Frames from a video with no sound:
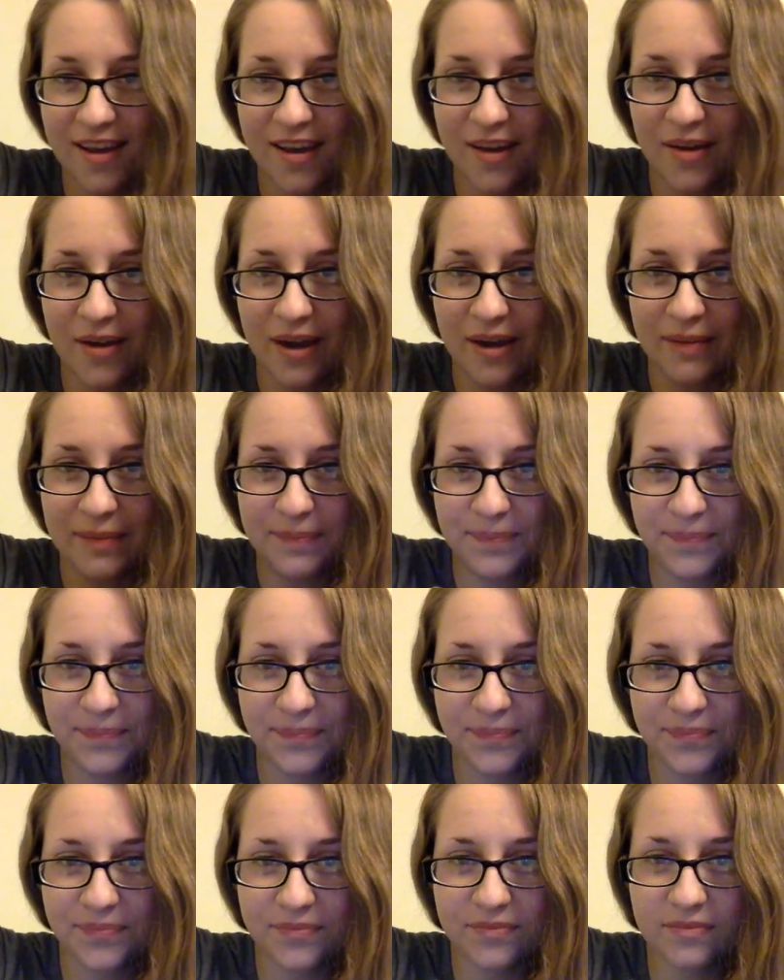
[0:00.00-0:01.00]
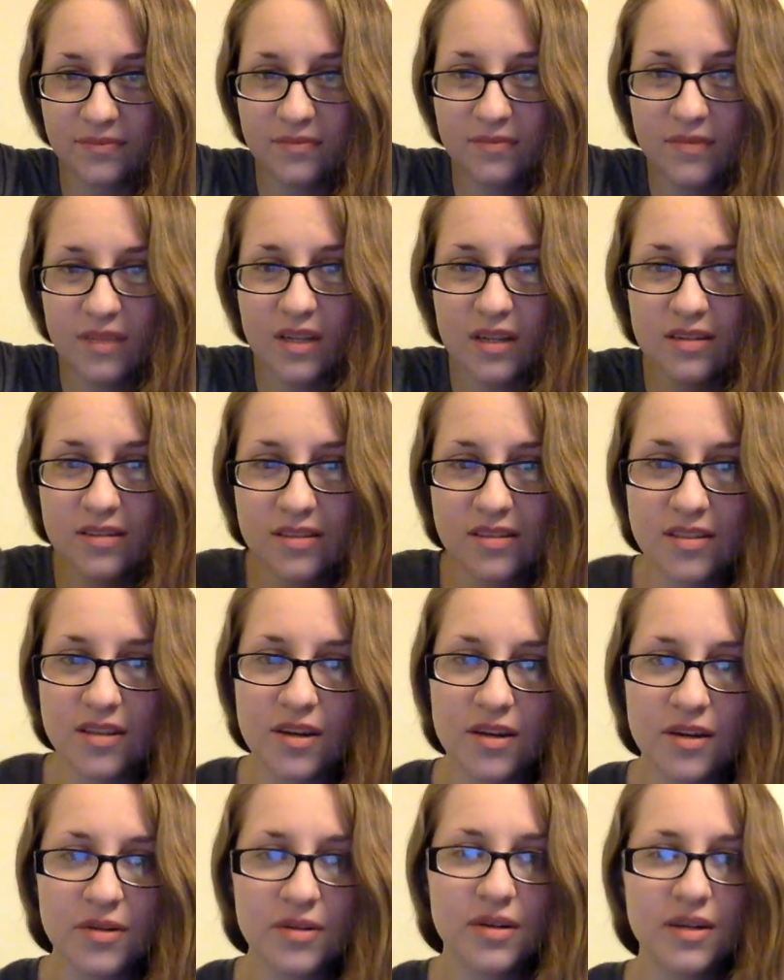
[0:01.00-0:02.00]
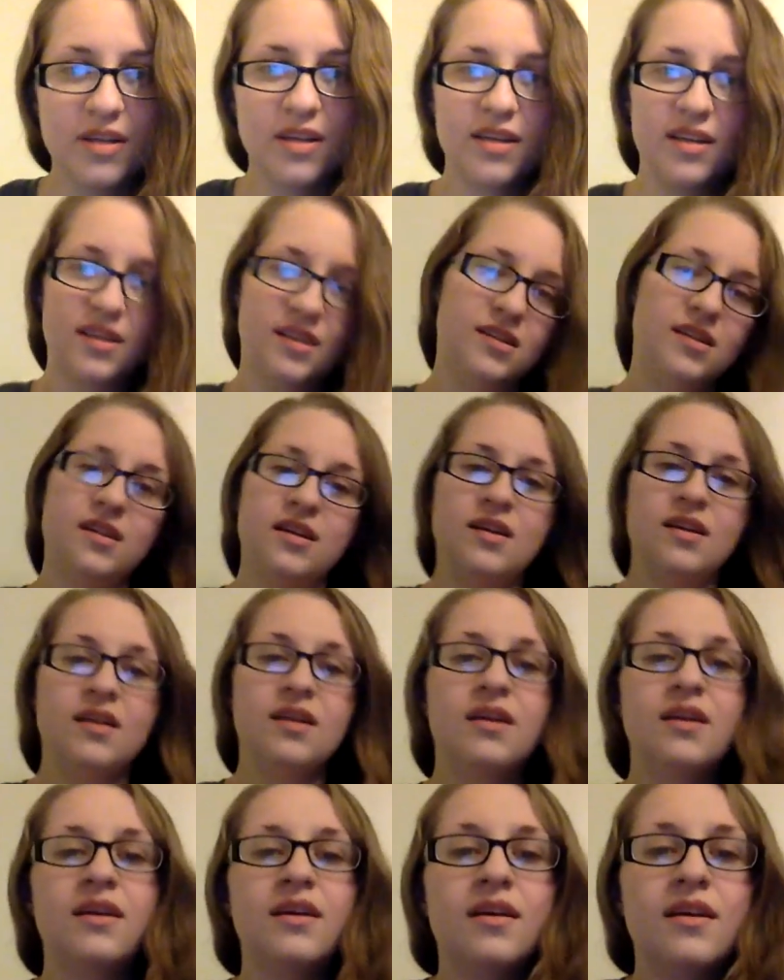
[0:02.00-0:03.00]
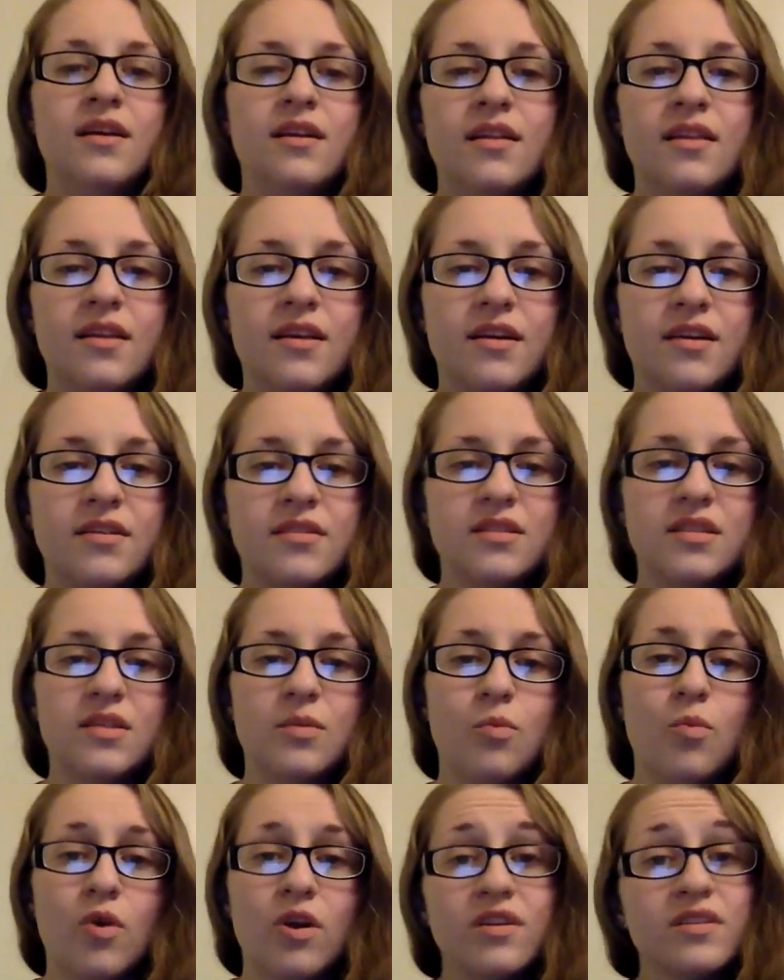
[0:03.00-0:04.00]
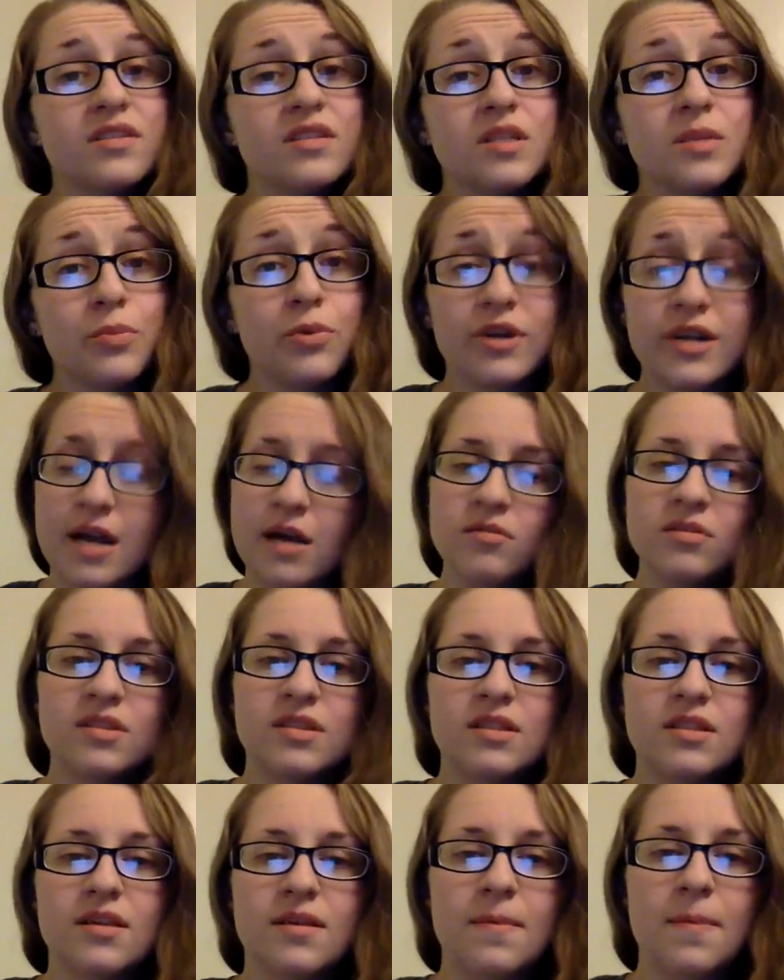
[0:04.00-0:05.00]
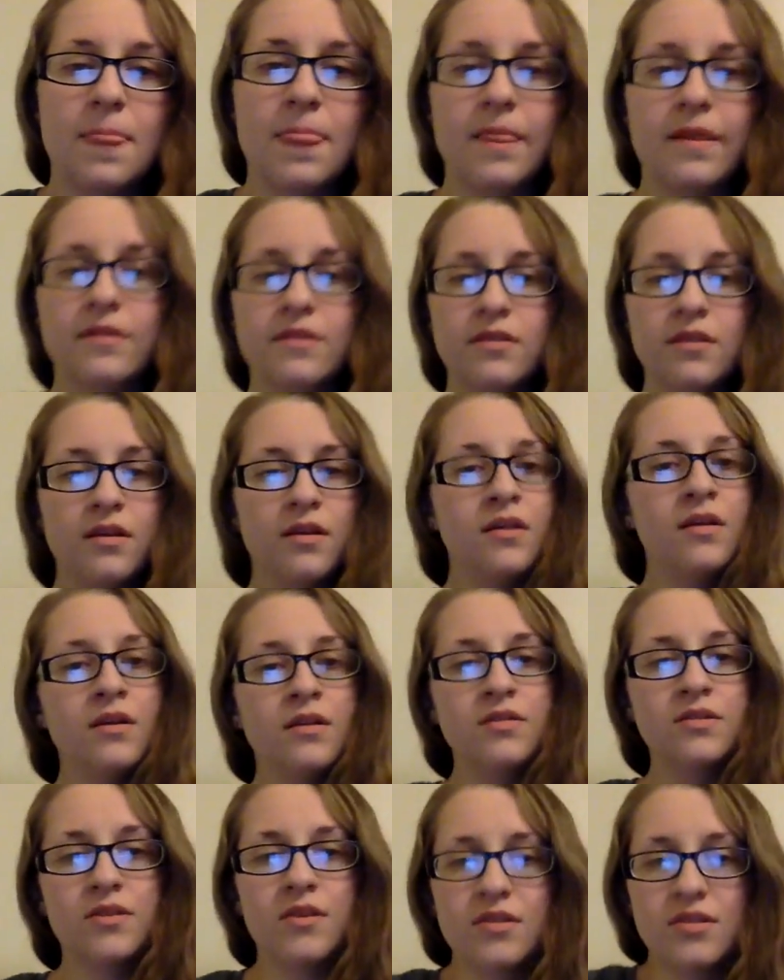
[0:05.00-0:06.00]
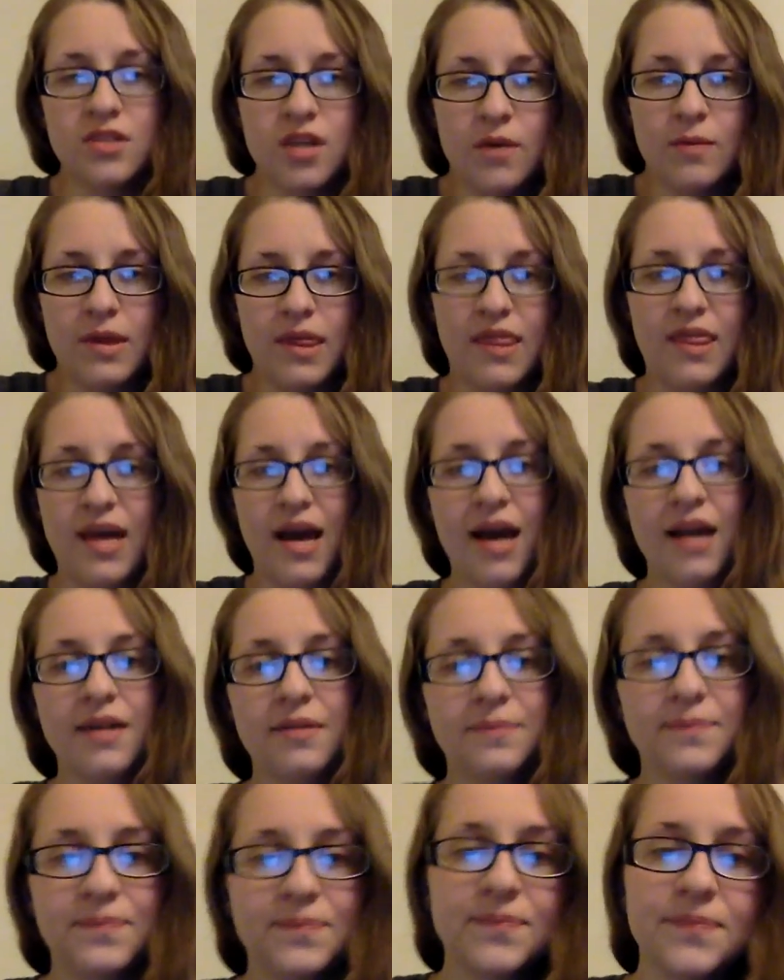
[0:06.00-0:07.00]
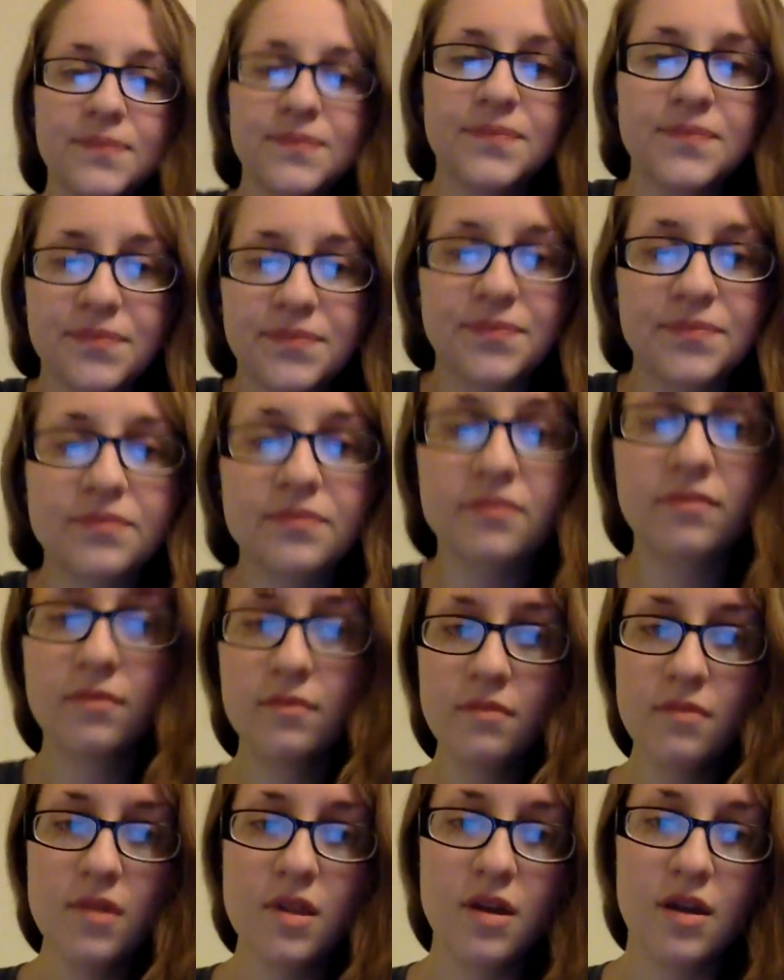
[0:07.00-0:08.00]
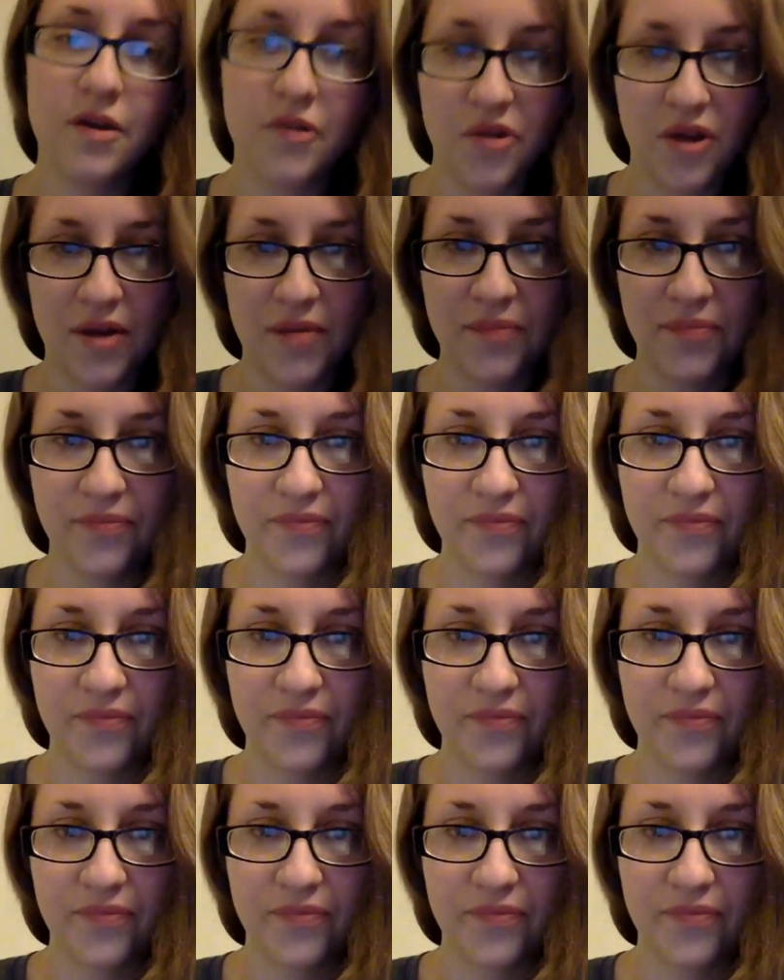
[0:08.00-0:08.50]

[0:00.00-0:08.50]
Okay, so there's some words to pronounce, so I'll start with that. Okay.